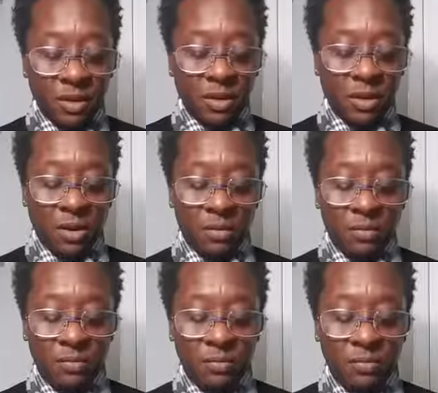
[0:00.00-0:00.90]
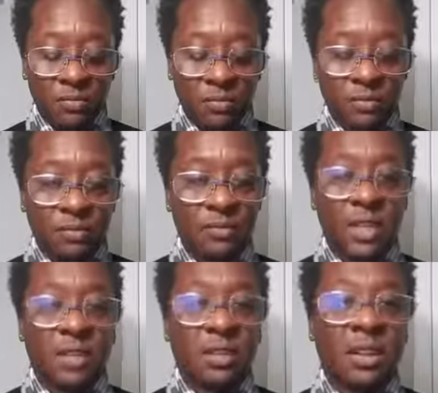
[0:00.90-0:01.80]
You know,
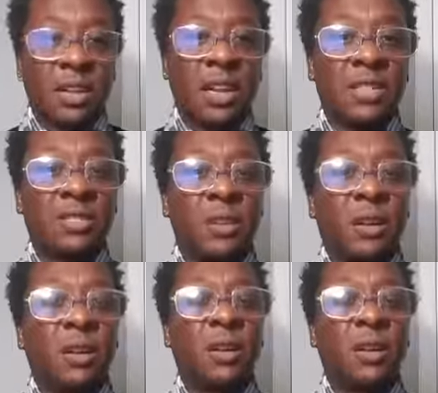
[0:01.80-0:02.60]
unless, unless you're,